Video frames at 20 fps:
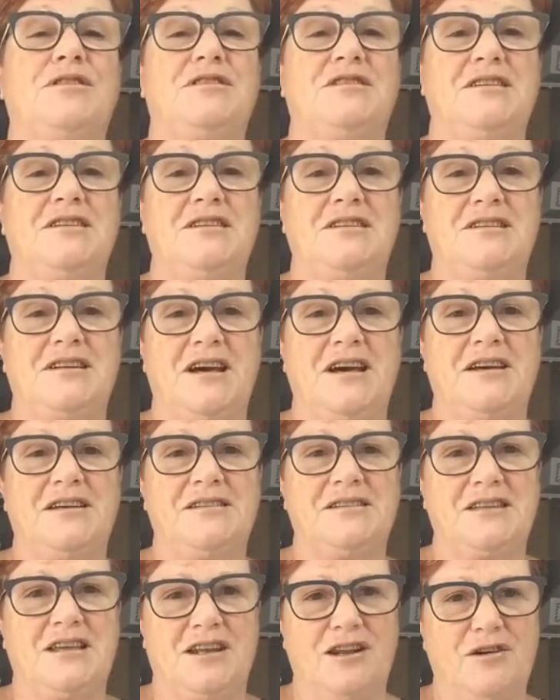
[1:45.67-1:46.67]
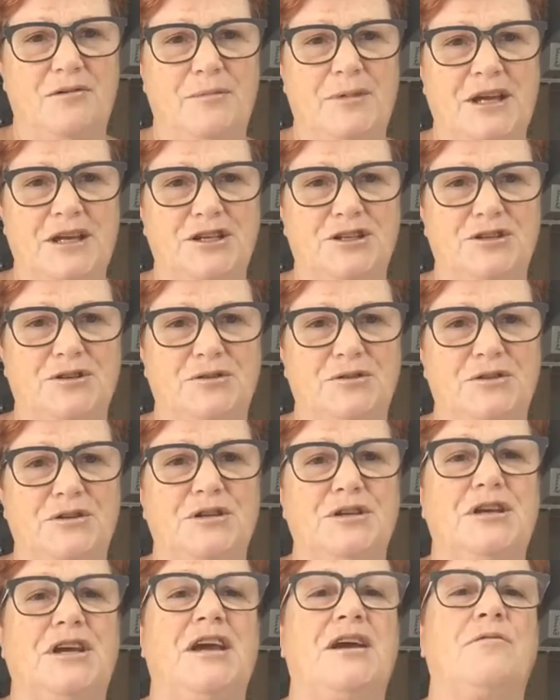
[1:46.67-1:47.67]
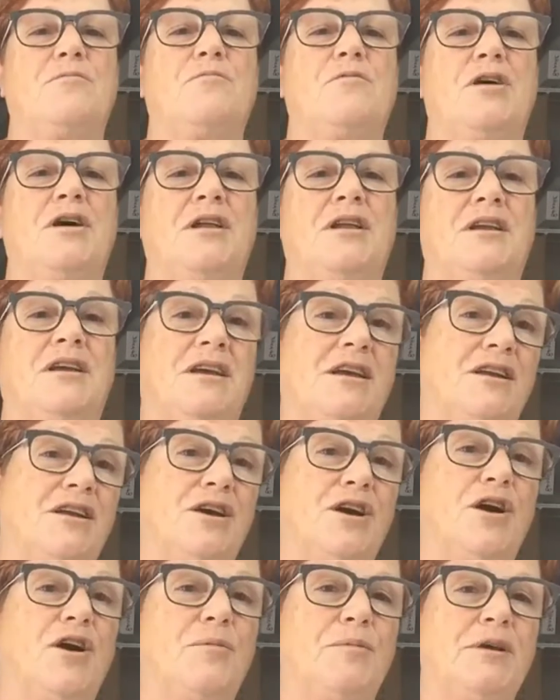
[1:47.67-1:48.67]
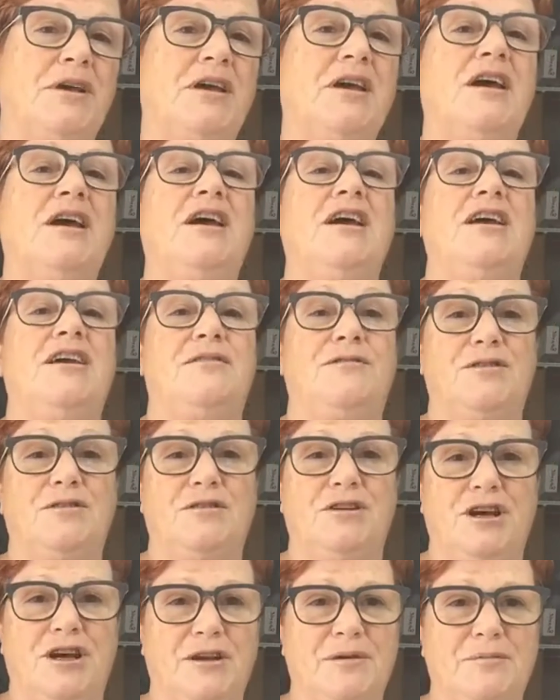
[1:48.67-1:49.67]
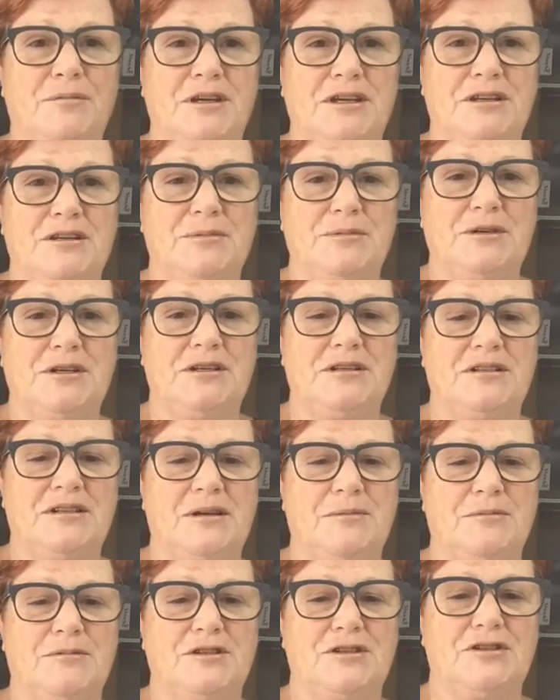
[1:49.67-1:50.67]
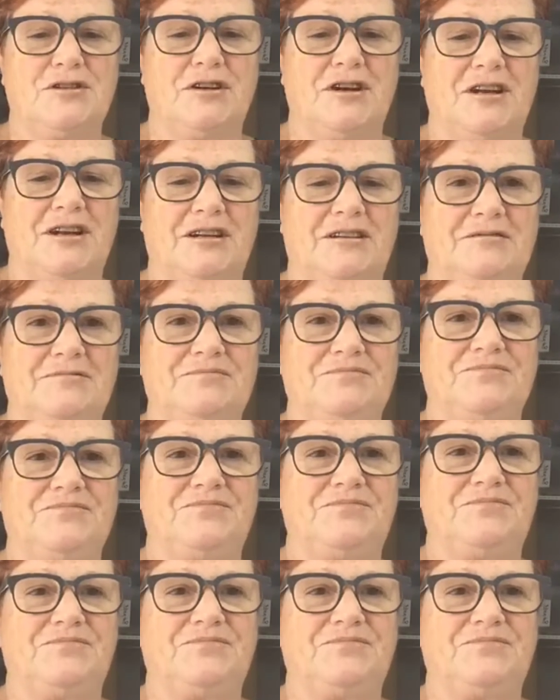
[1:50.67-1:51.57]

with your details, and I'll make sure you get a copy if you'd like me to be your demonstrator.